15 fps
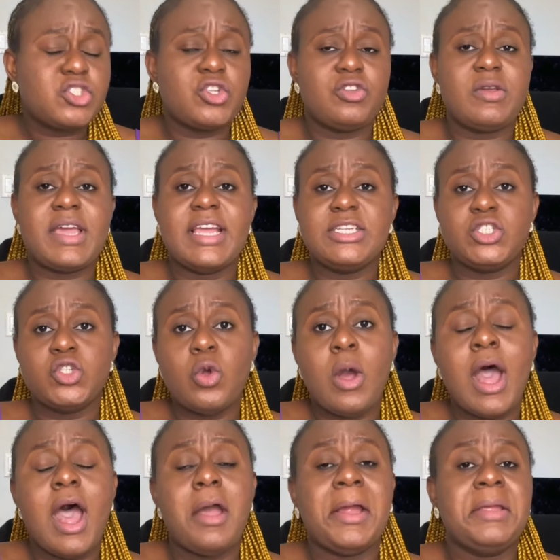you guys know
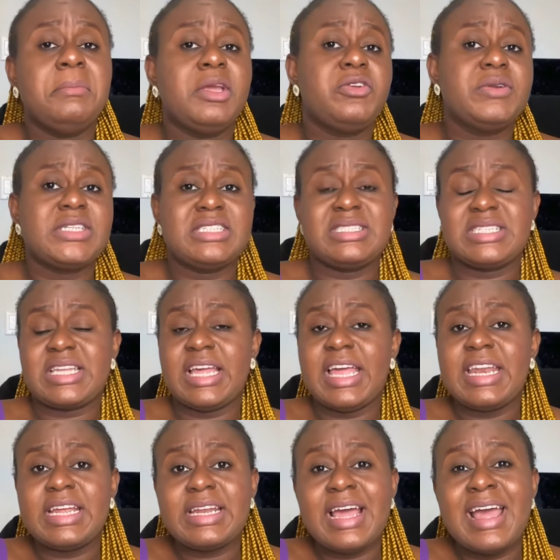how I immigrated to
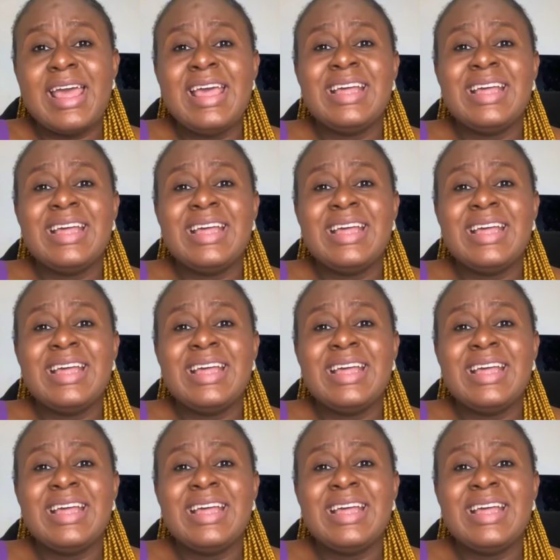Canada.